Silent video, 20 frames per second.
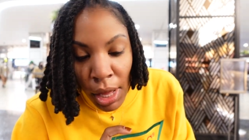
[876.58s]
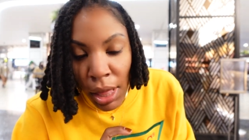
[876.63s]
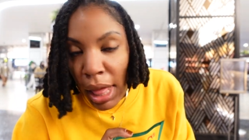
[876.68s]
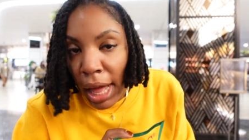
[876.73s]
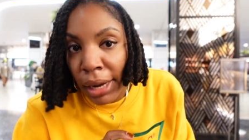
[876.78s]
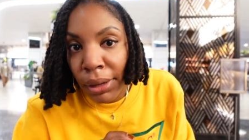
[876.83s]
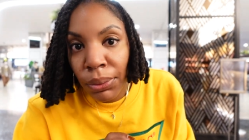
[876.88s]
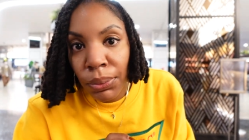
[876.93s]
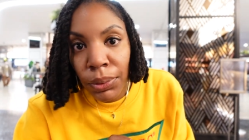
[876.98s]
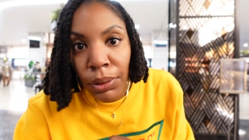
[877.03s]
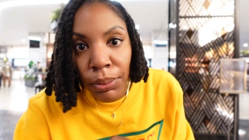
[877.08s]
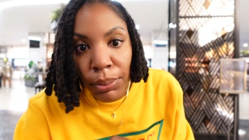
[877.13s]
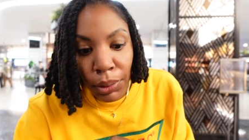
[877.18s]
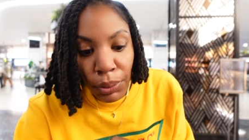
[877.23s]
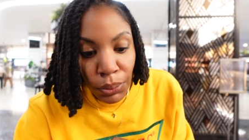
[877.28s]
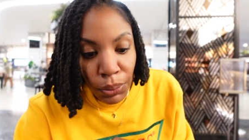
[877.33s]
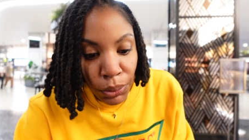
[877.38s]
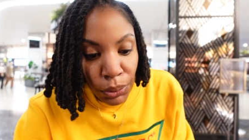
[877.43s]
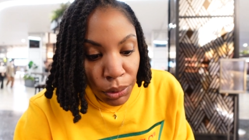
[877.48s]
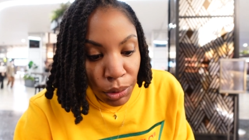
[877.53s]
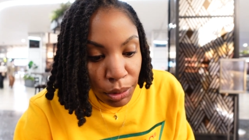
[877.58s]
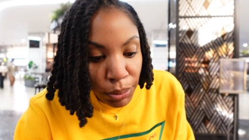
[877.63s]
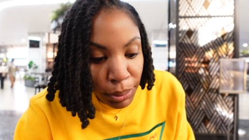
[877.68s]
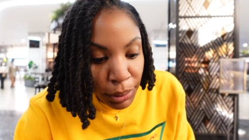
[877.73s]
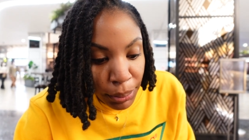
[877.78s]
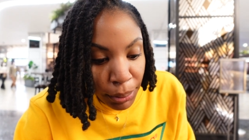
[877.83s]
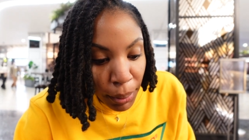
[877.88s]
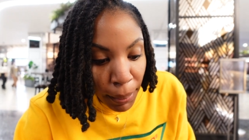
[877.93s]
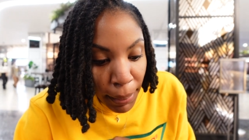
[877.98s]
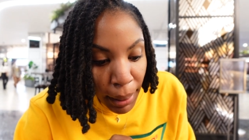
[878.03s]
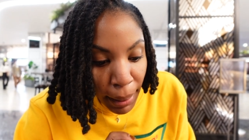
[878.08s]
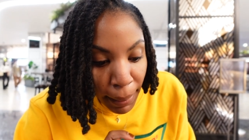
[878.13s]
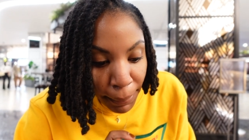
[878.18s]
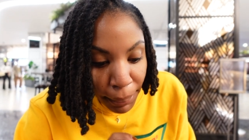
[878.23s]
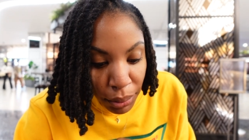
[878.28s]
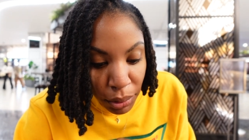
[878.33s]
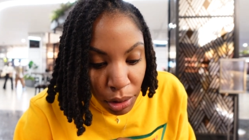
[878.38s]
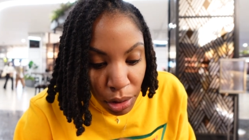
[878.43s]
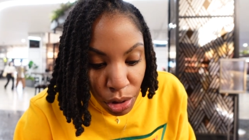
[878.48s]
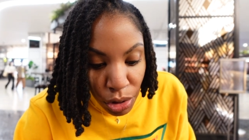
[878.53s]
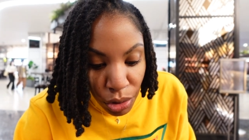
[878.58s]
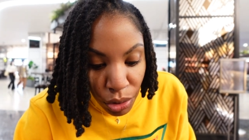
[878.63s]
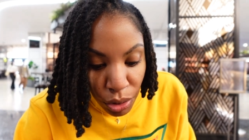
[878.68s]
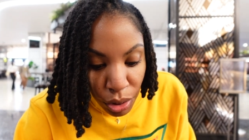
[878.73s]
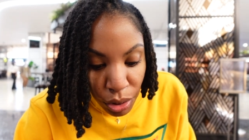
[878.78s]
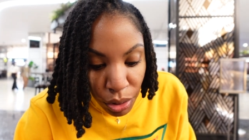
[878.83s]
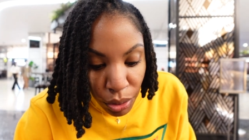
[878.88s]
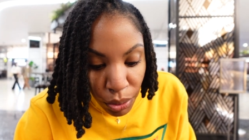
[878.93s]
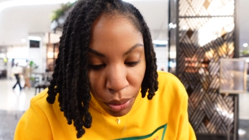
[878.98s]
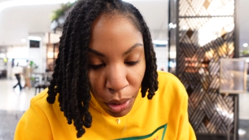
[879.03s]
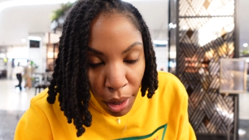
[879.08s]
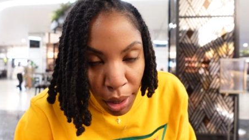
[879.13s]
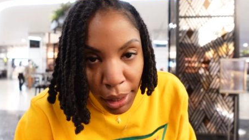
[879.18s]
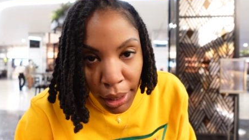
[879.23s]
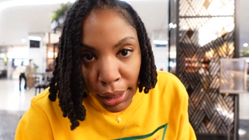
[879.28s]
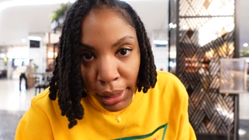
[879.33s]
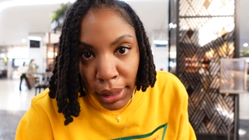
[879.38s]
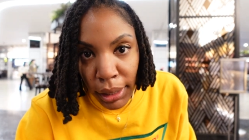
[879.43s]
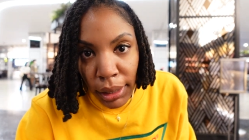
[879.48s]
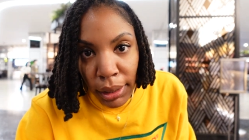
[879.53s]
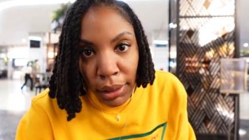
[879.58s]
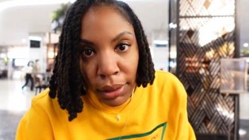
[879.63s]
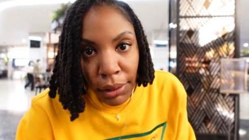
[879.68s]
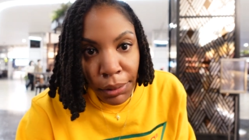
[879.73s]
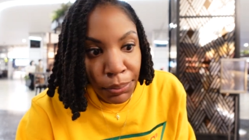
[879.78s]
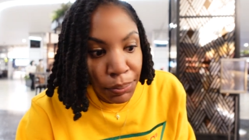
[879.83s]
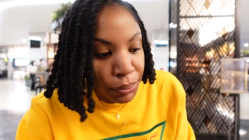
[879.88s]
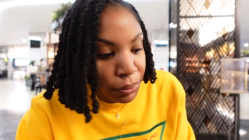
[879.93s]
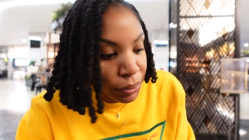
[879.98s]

I don't want to be rude to people, but I'm pretty sure it's a raw egg in here.